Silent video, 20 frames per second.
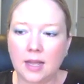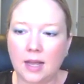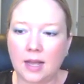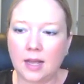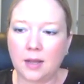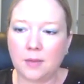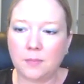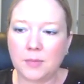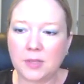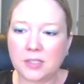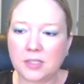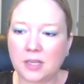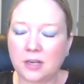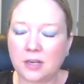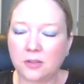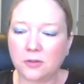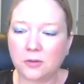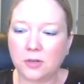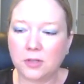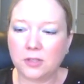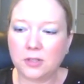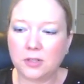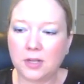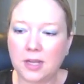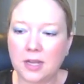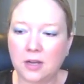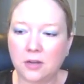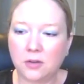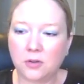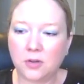It's on a 32
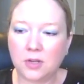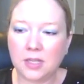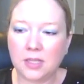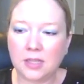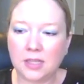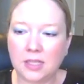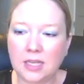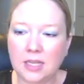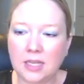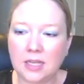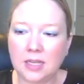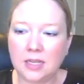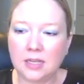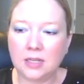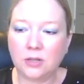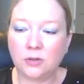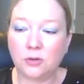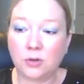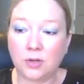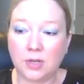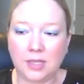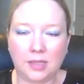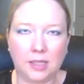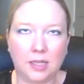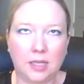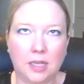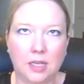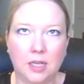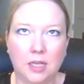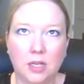count green
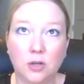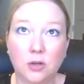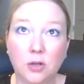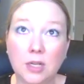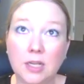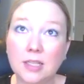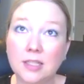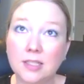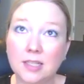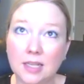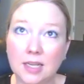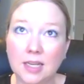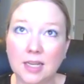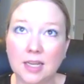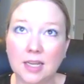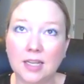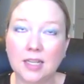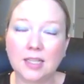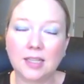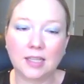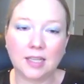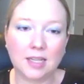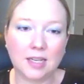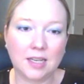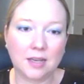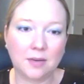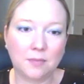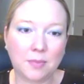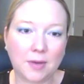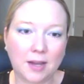tea
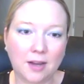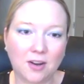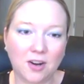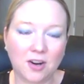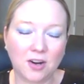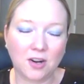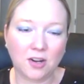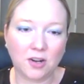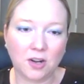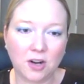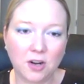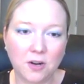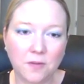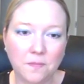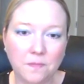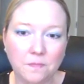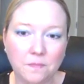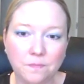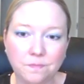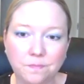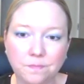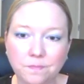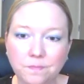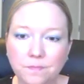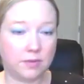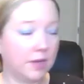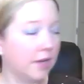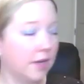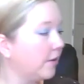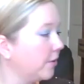linen by R&R.
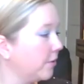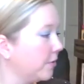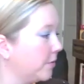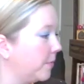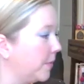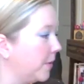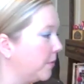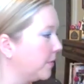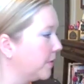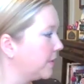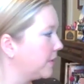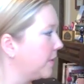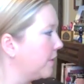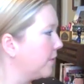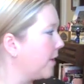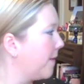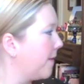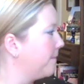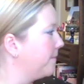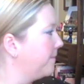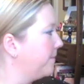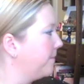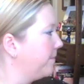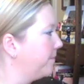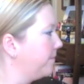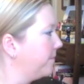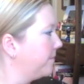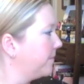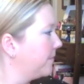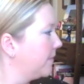Now here are the big ones. Okay,
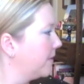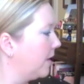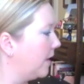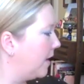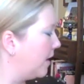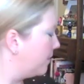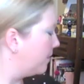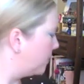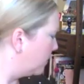I have